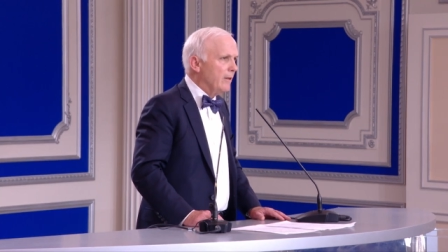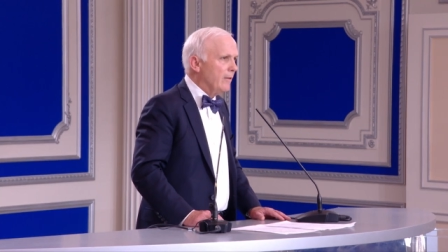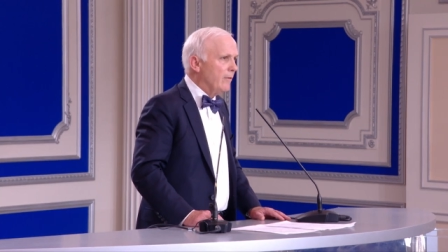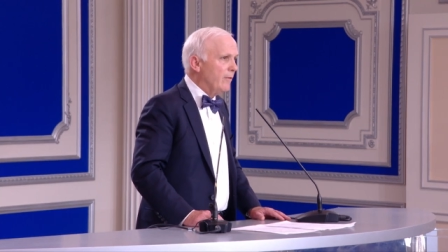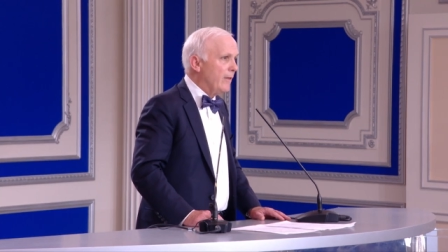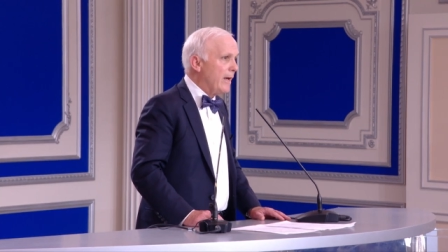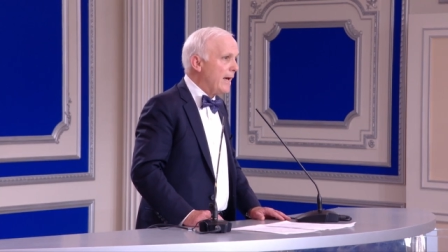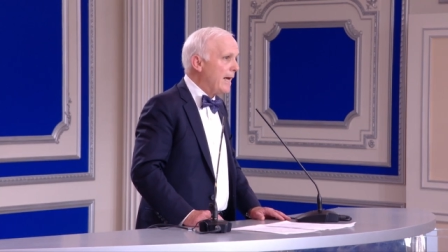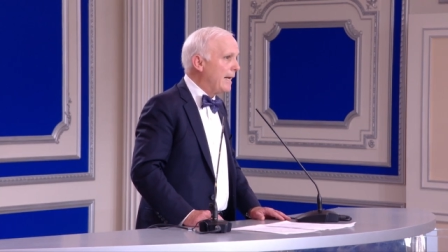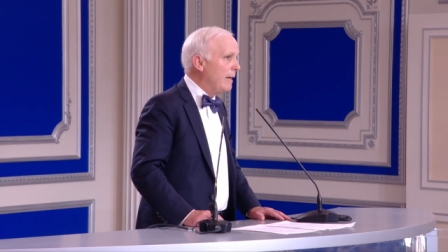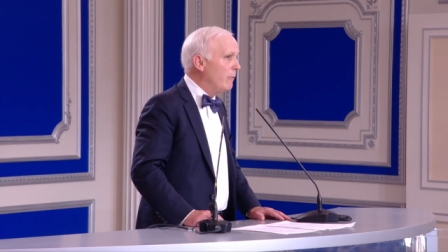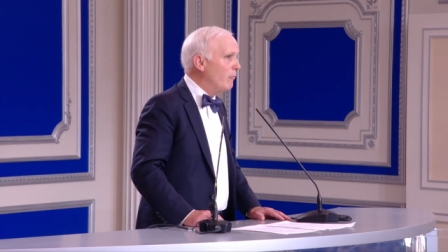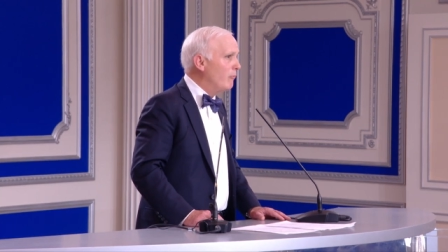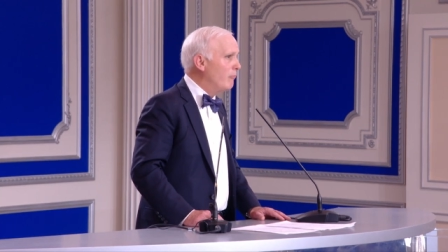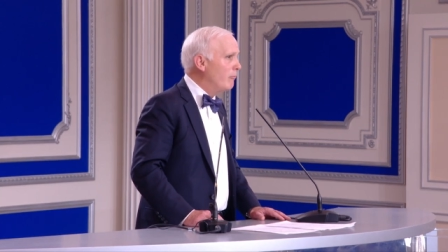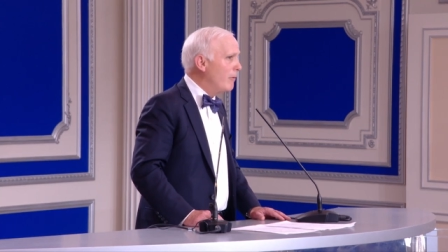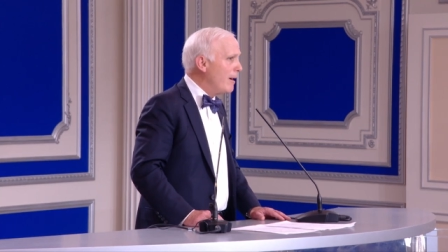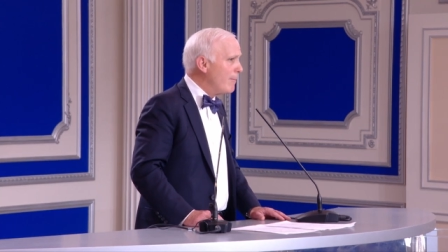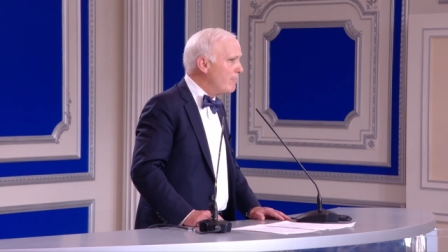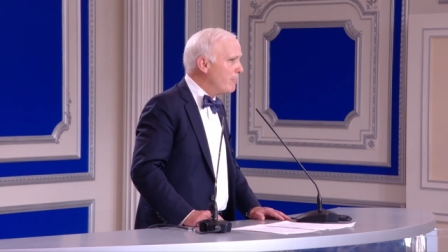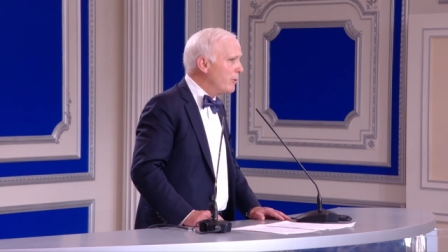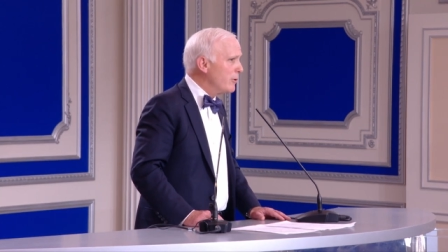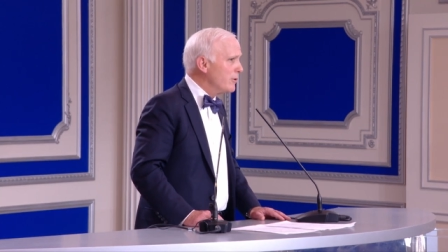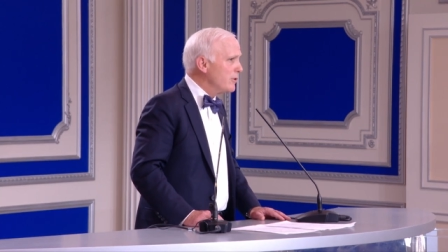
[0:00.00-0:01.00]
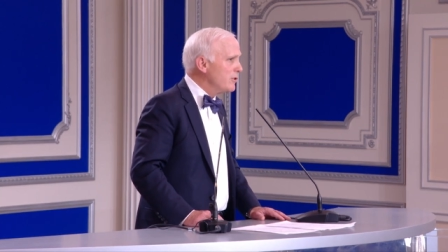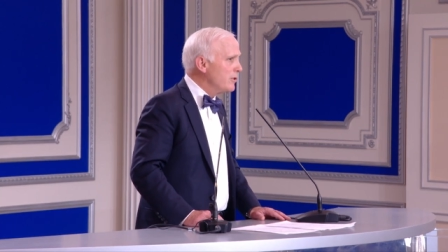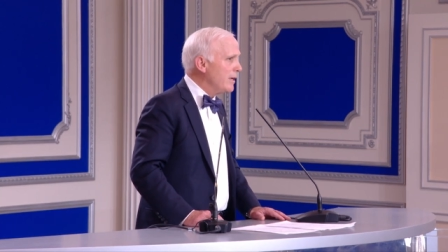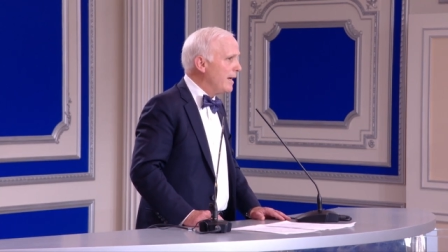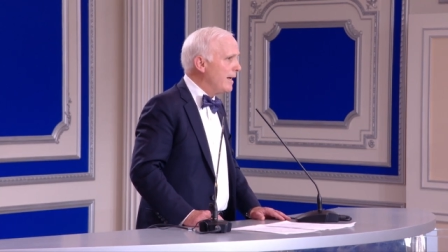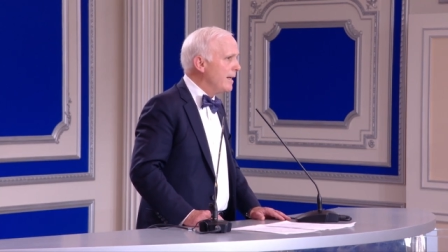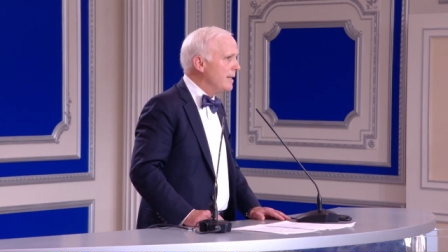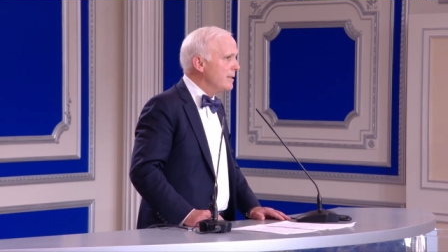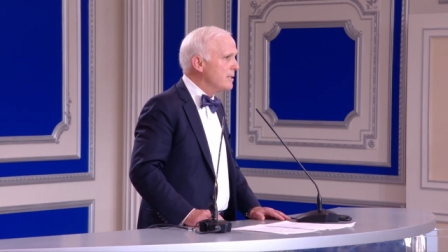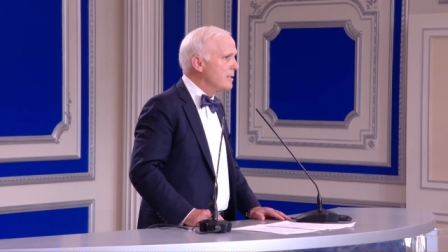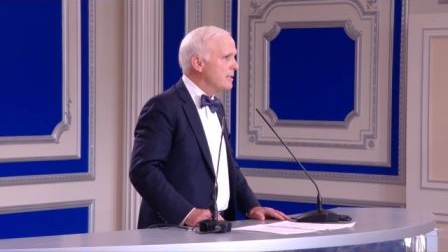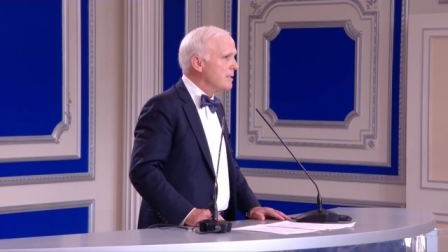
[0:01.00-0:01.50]
That
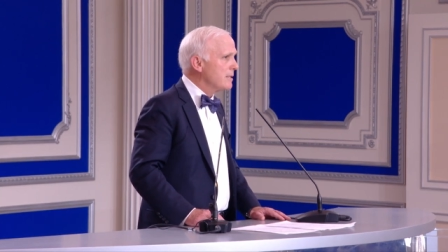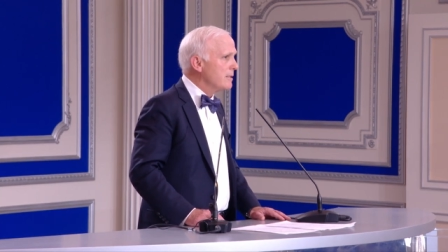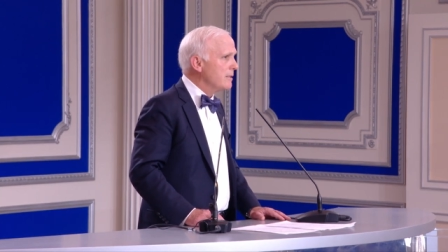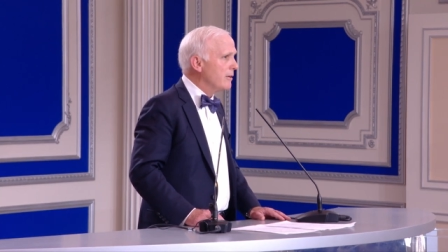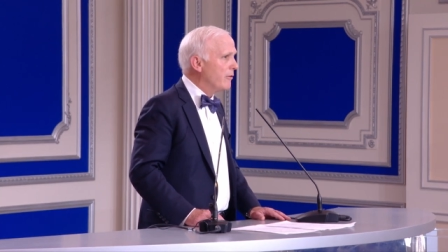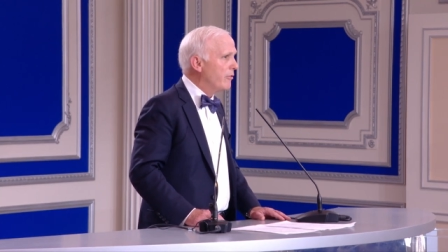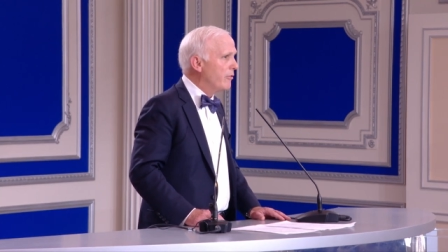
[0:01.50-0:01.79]
represents a